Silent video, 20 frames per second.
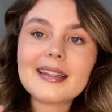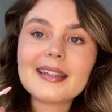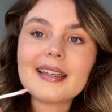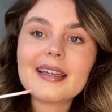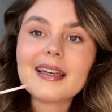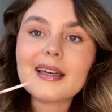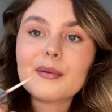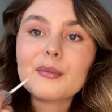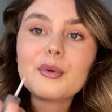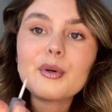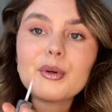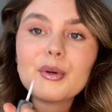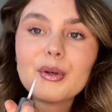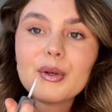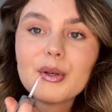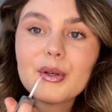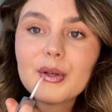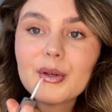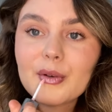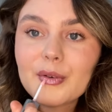think I'm
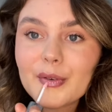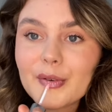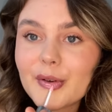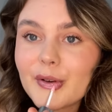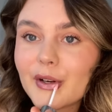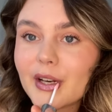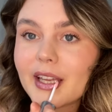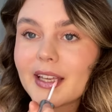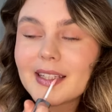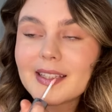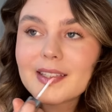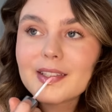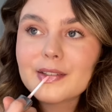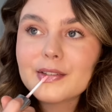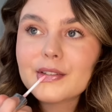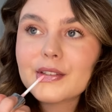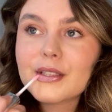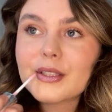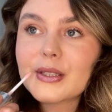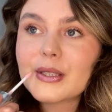going for a
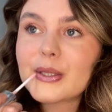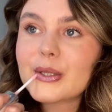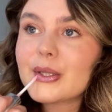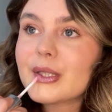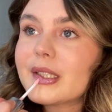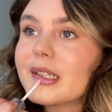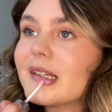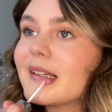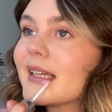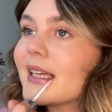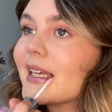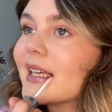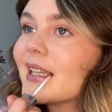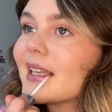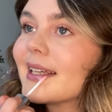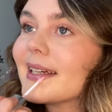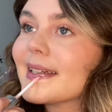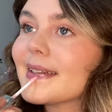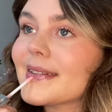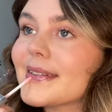softer look
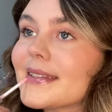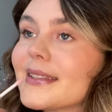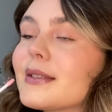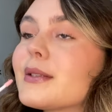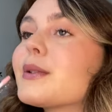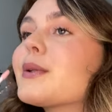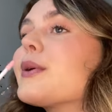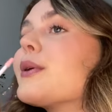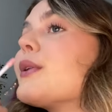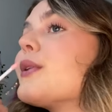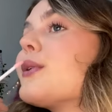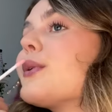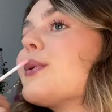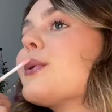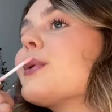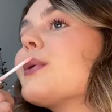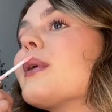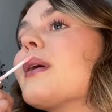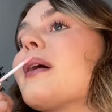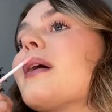and I'm just going
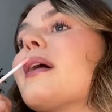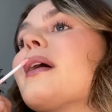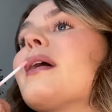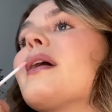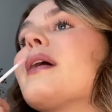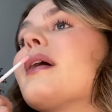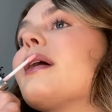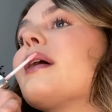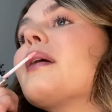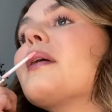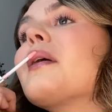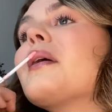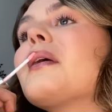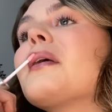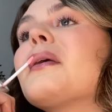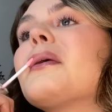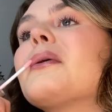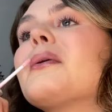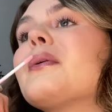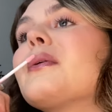to
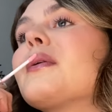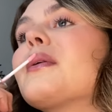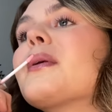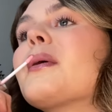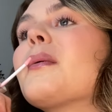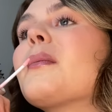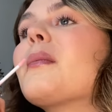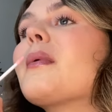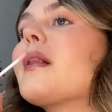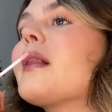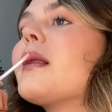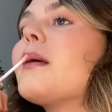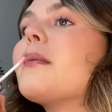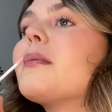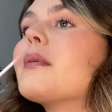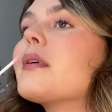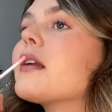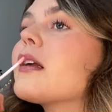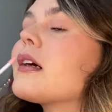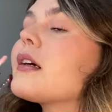use some
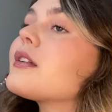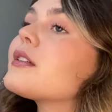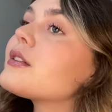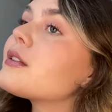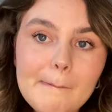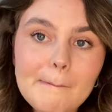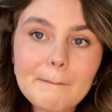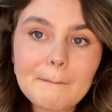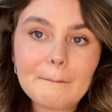lip gloss.